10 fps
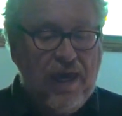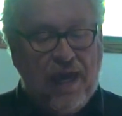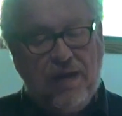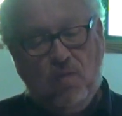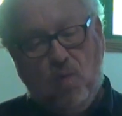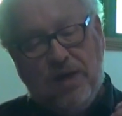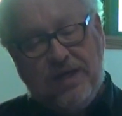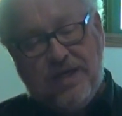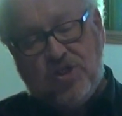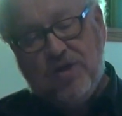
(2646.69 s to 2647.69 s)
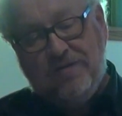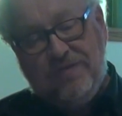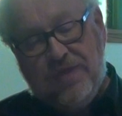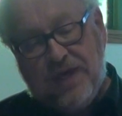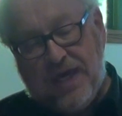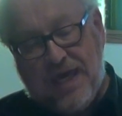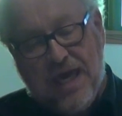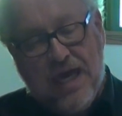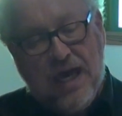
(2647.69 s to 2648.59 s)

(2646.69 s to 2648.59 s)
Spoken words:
and what each of the